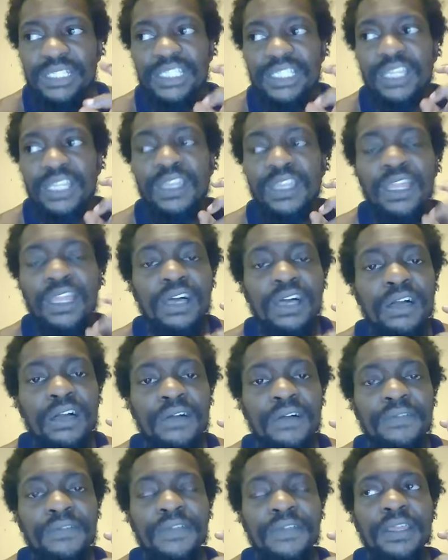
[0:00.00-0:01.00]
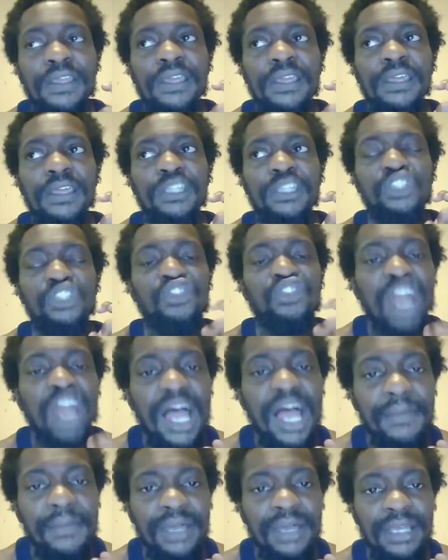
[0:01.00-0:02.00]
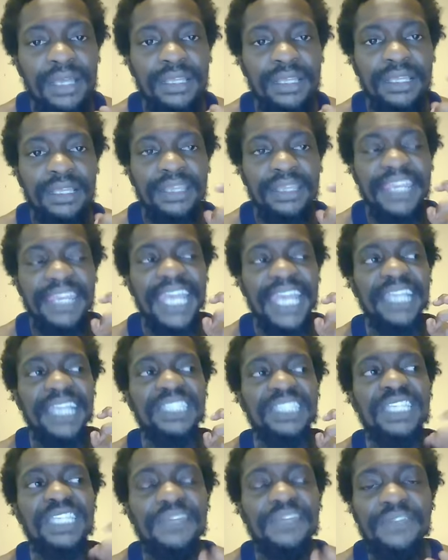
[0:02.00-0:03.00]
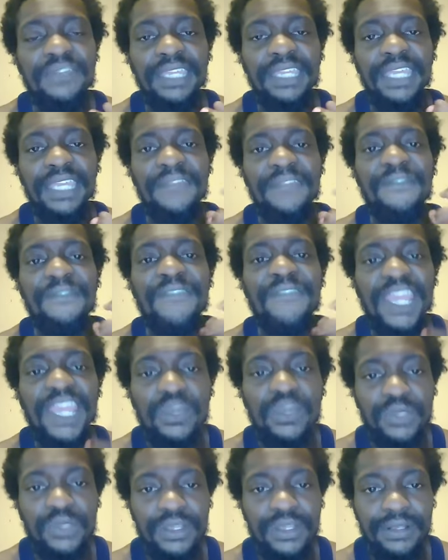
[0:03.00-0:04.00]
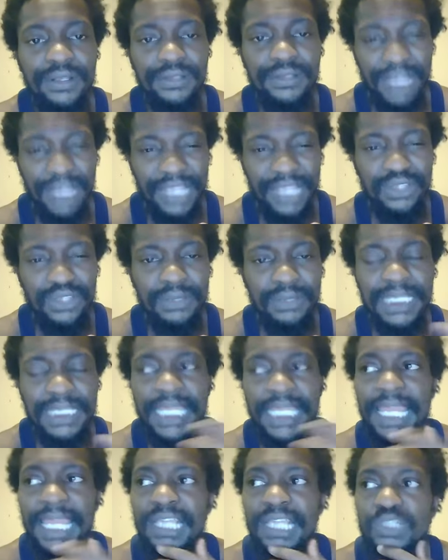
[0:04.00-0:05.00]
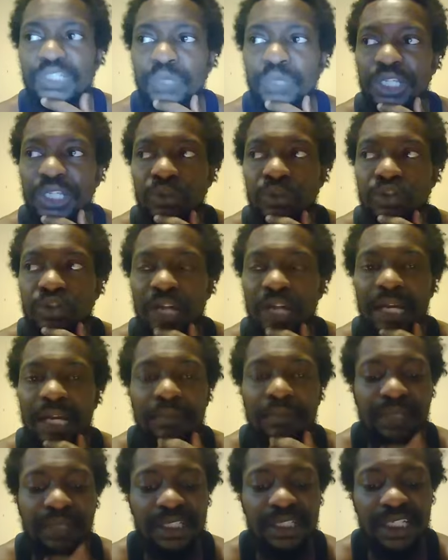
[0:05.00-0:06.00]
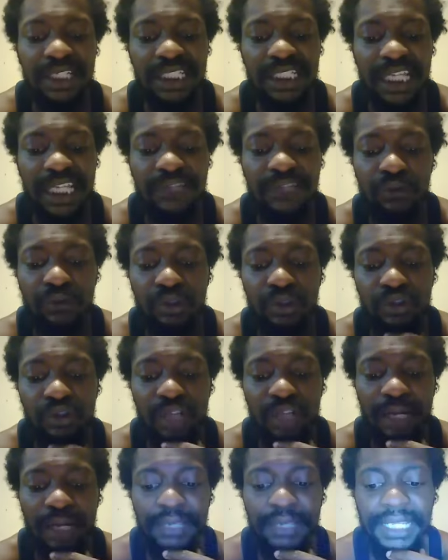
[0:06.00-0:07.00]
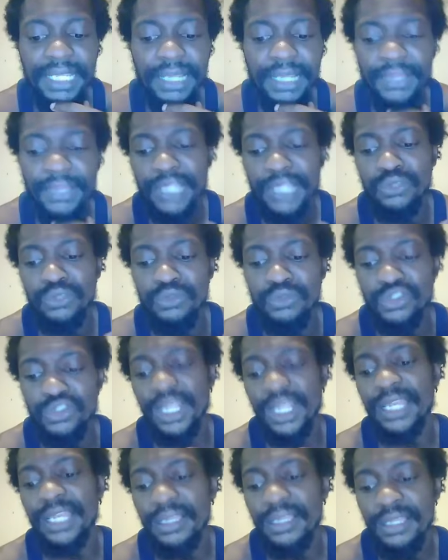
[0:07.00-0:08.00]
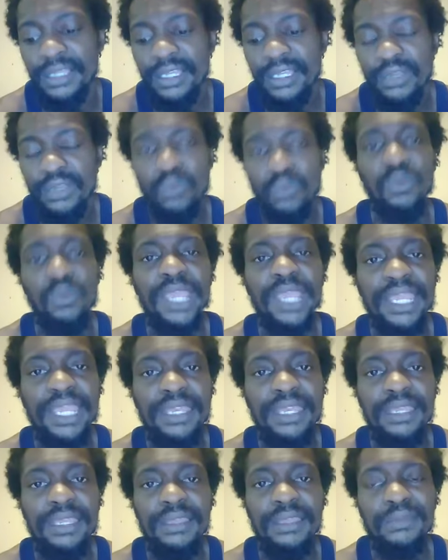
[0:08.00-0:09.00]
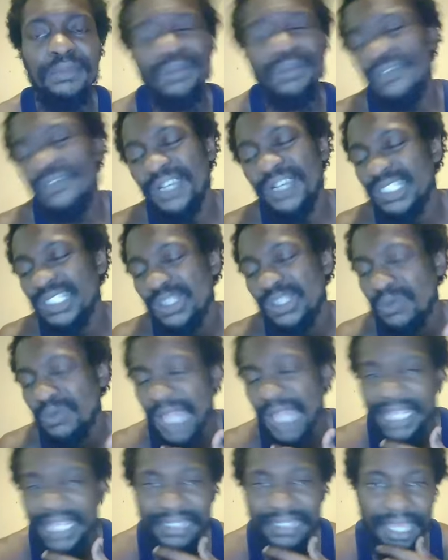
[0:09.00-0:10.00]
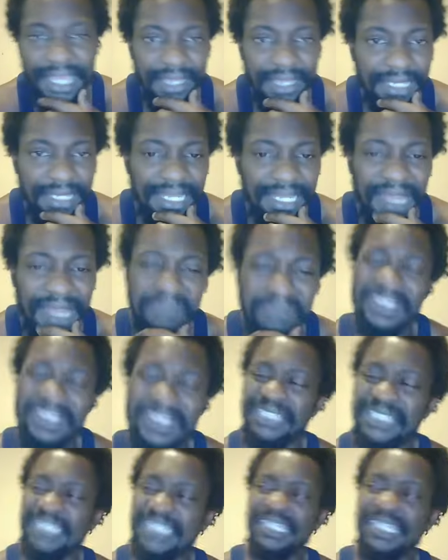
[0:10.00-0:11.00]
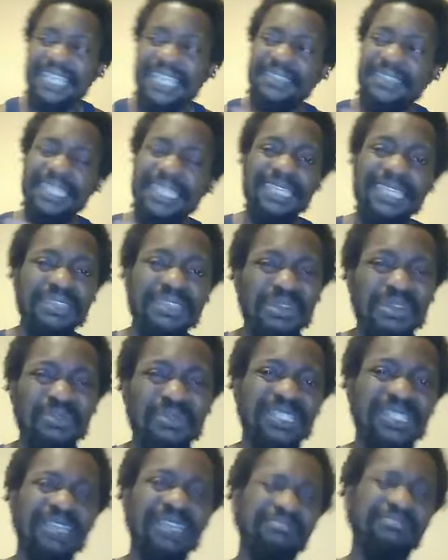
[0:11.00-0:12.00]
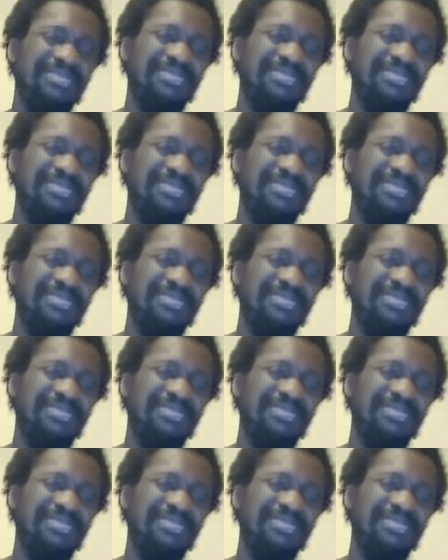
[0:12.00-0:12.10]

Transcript: to love drama, negativity, and failure. Like, you know what I'm saying? Like, because when you try to be successful, you try to make it out like you trying to win, motherfuckers don't like that. They like, this nigga think he knows something.